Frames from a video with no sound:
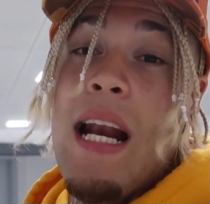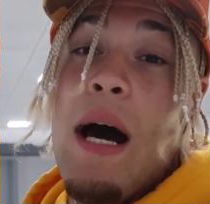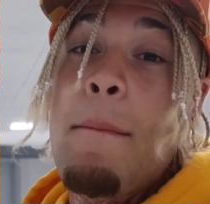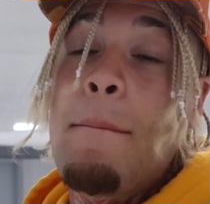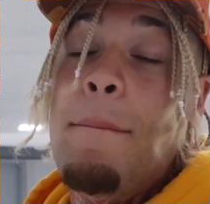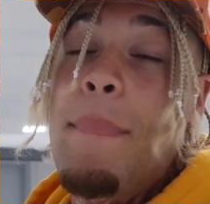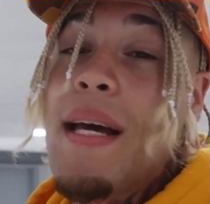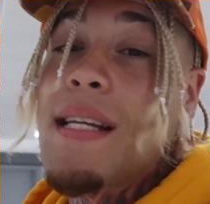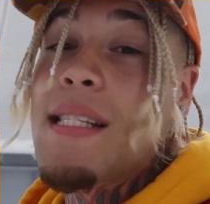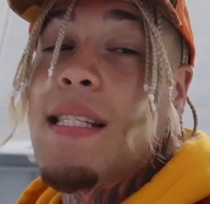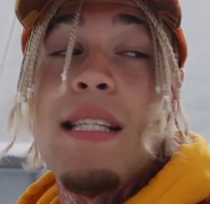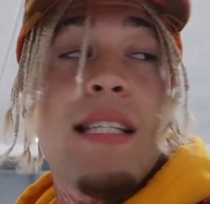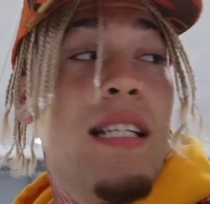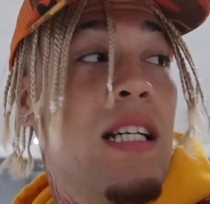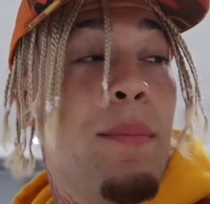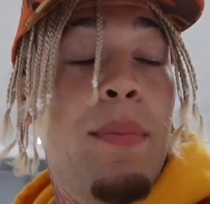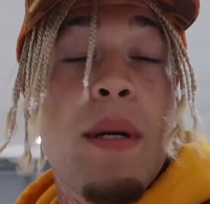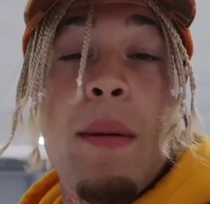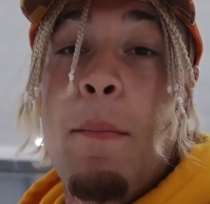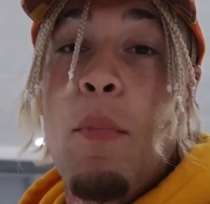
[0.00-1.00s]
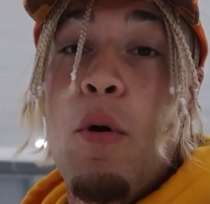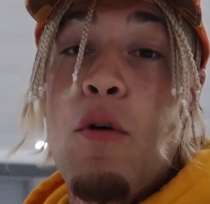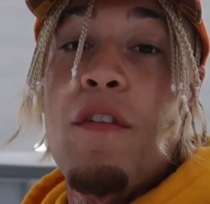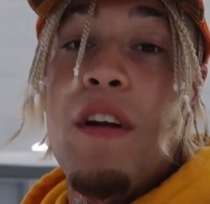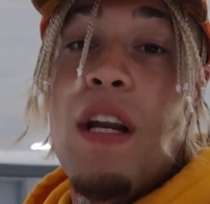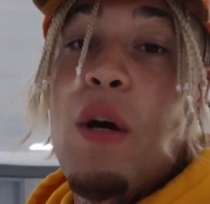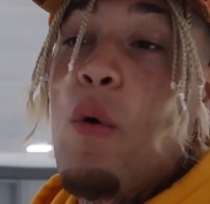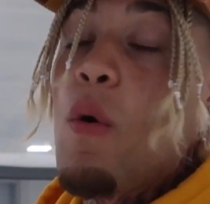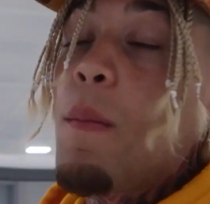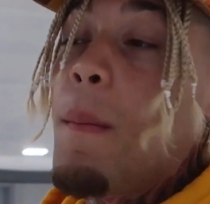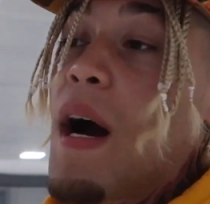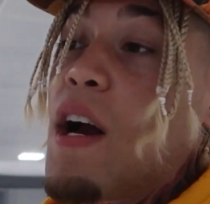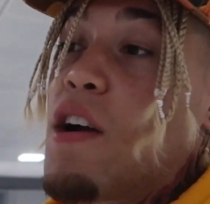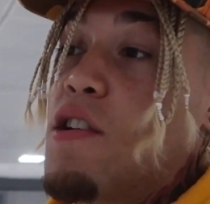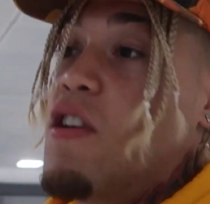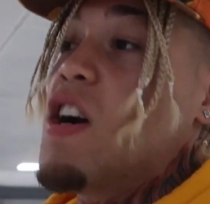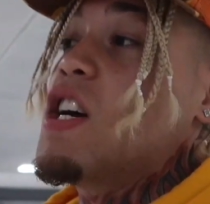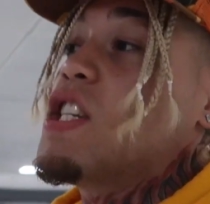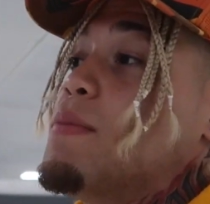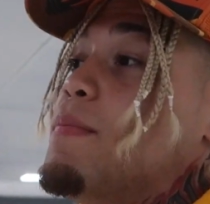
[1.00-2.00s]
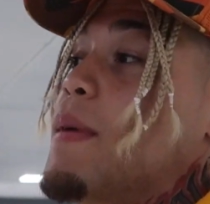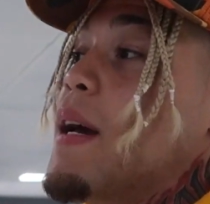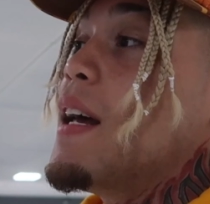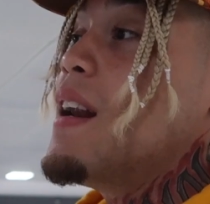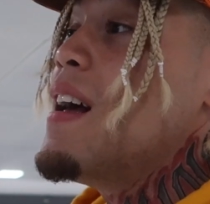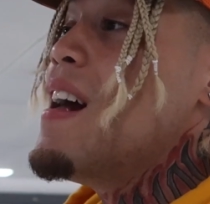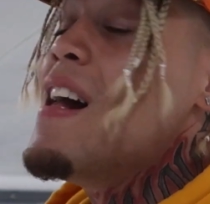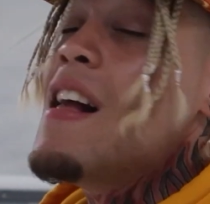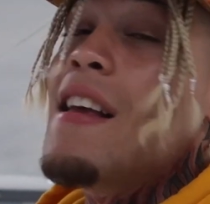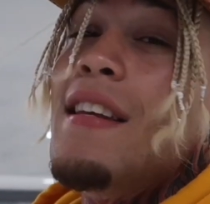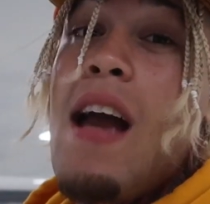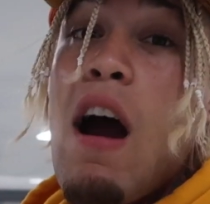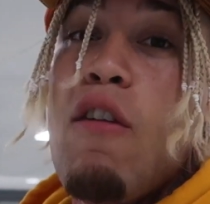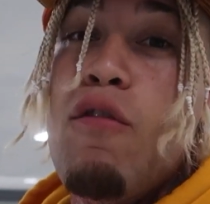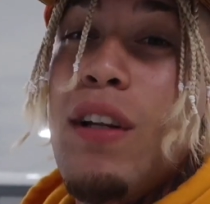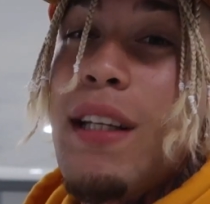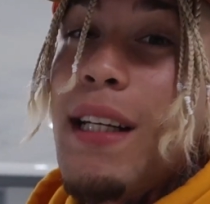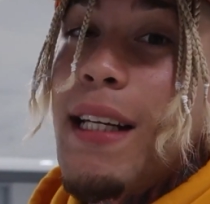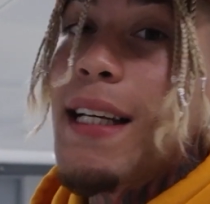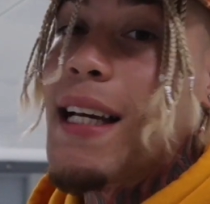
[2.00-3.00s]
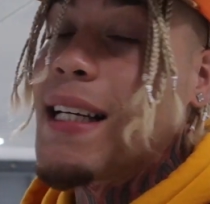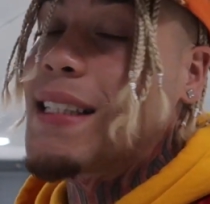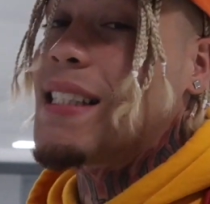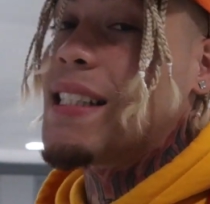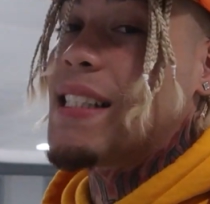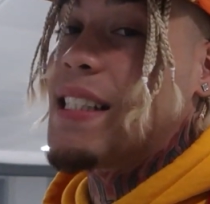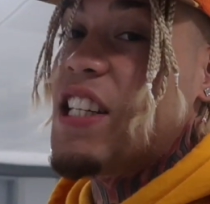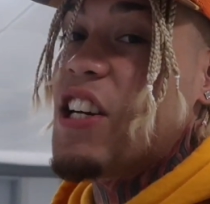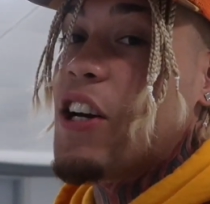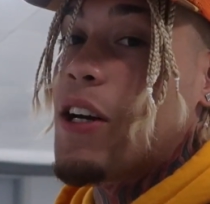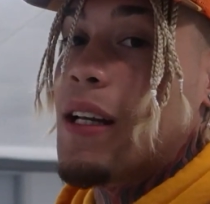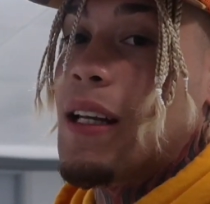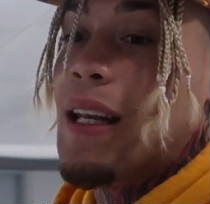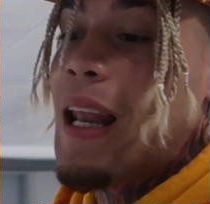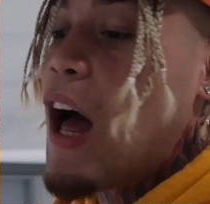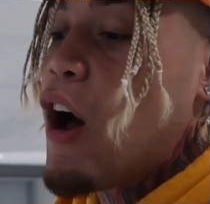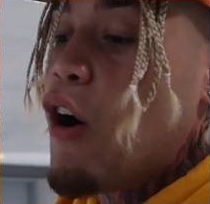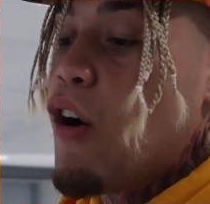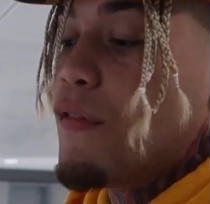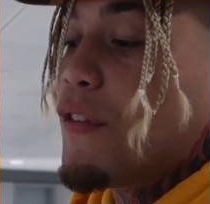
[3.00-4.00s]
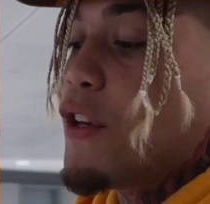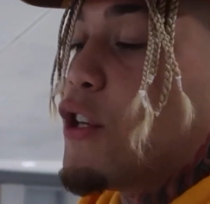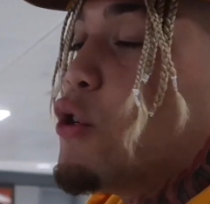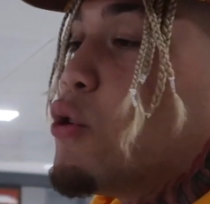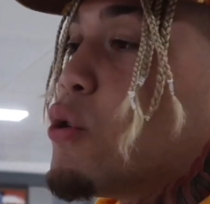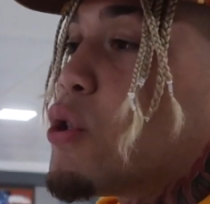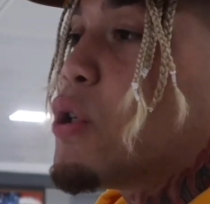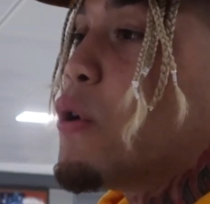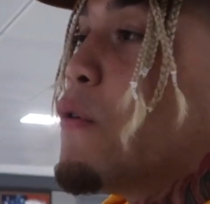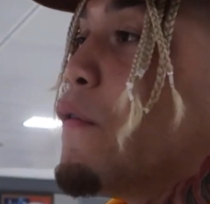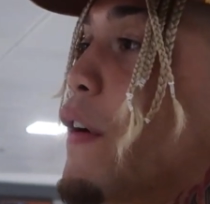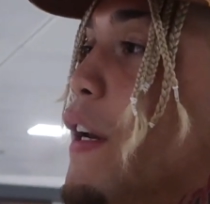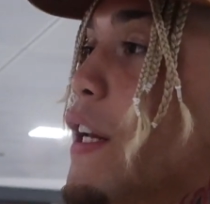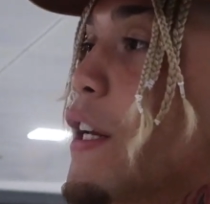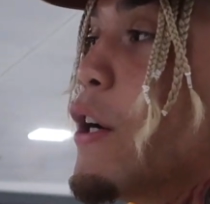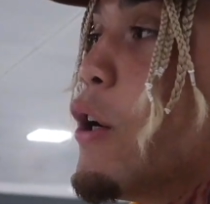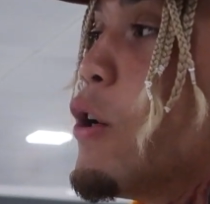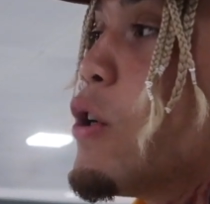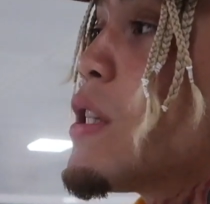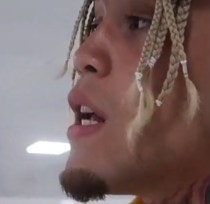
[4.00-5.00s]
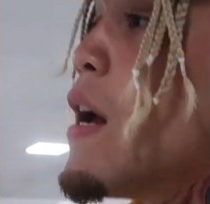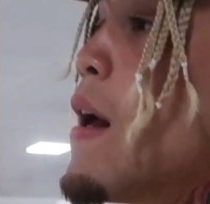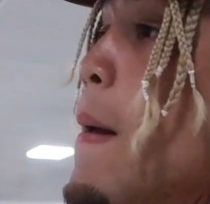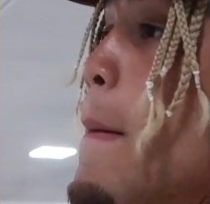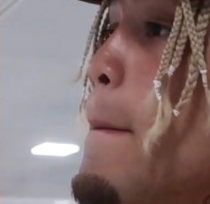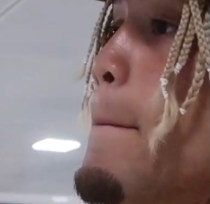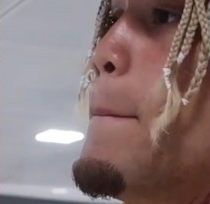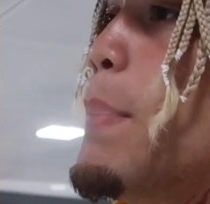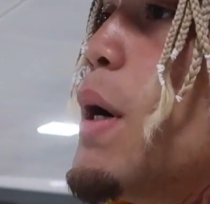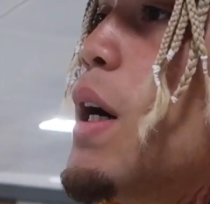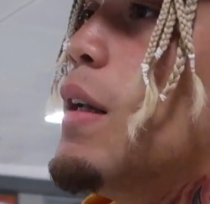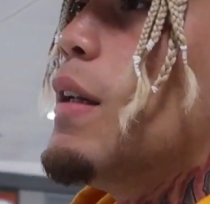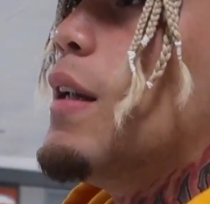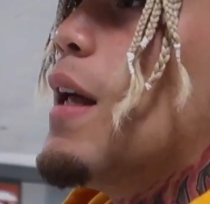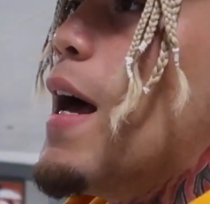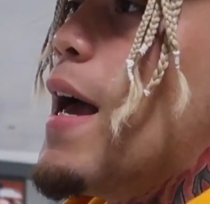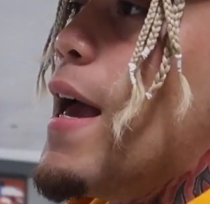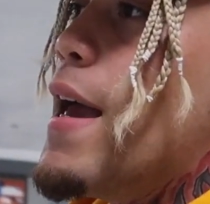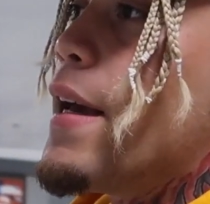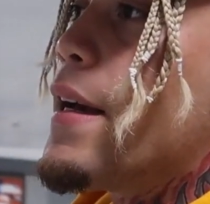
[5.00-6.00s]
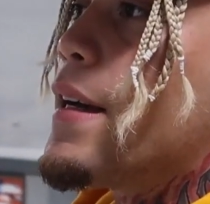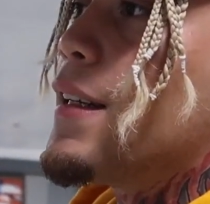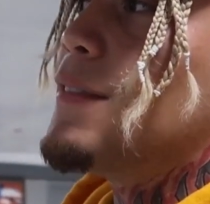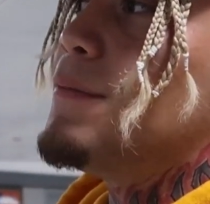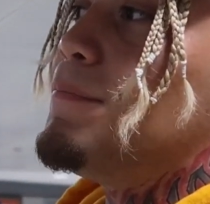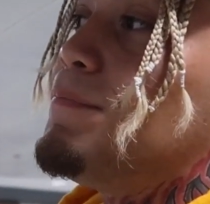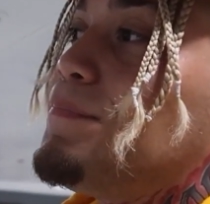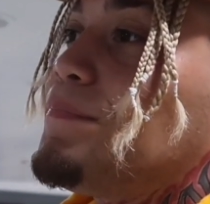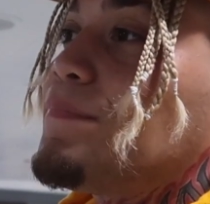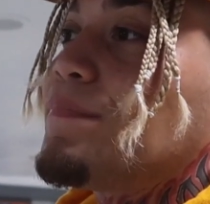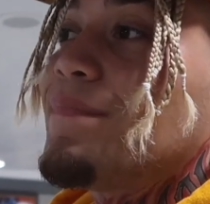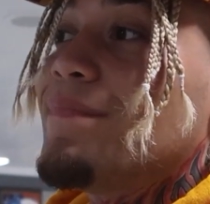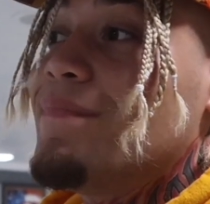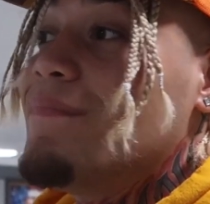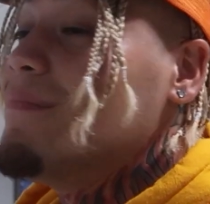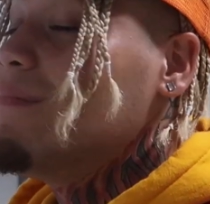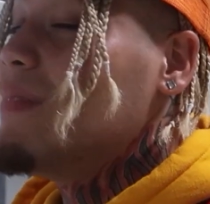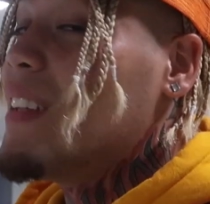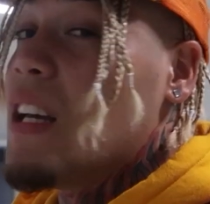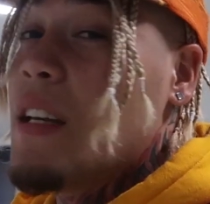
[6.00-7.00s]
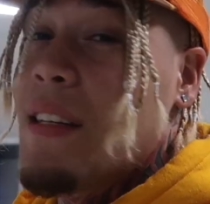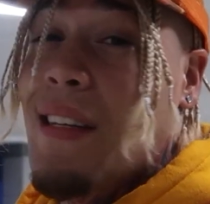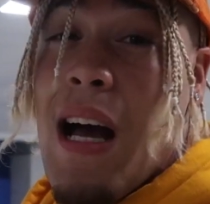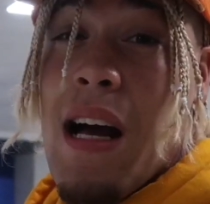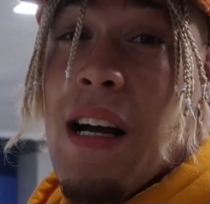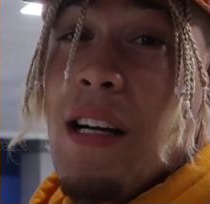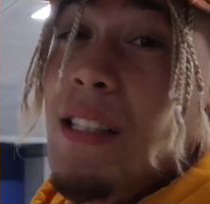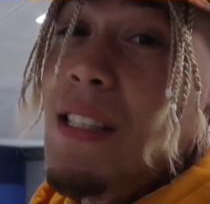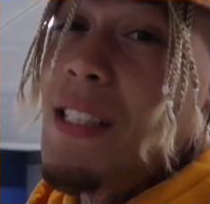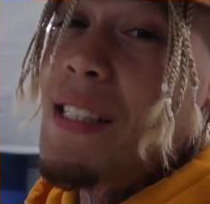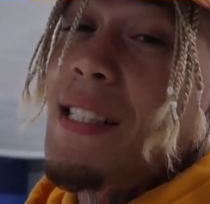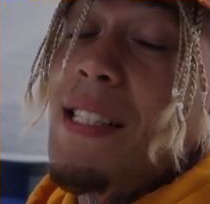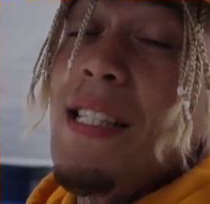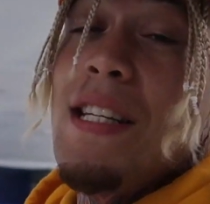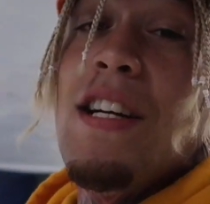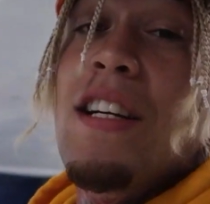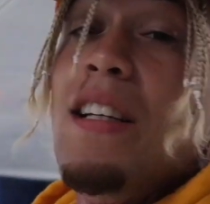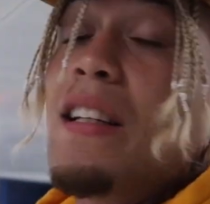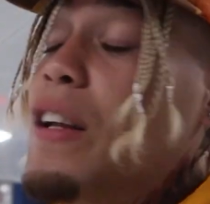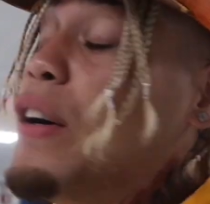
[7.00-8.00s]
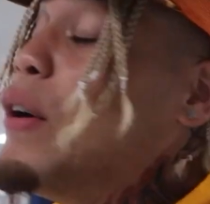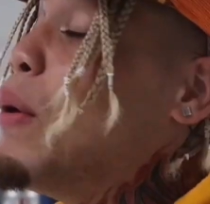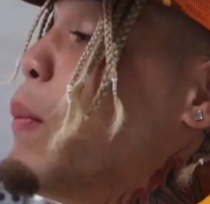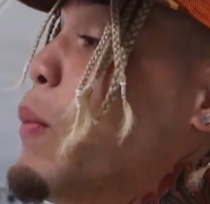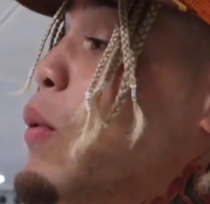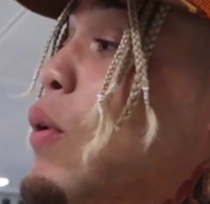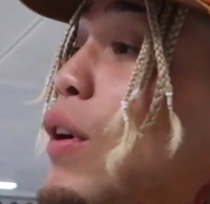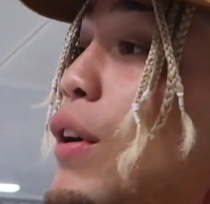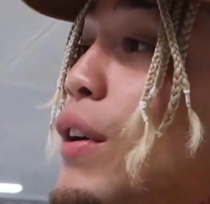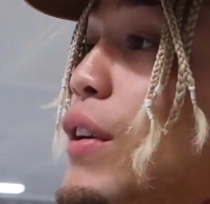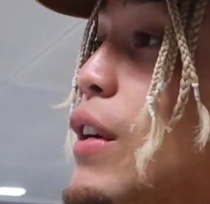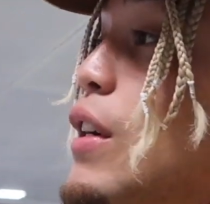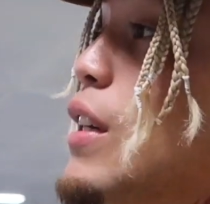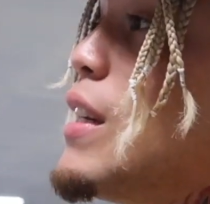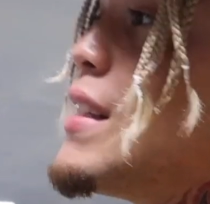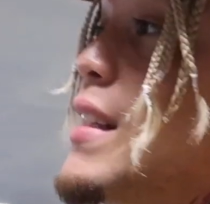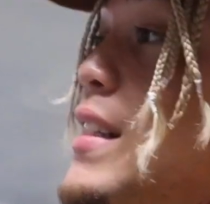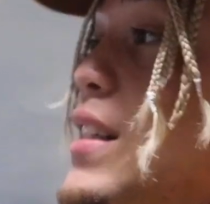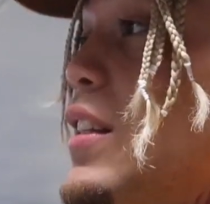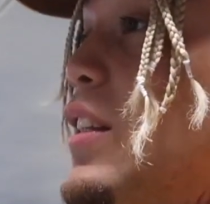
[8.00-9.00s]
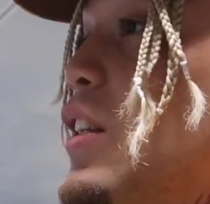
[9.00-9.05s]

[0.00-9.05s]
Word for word: and I'm basically gonna be moving in with my crush, man. Y'all really didn't get to see her a lot on the YouTube videos, but like, y'all gonna see her a little more. You're gonna see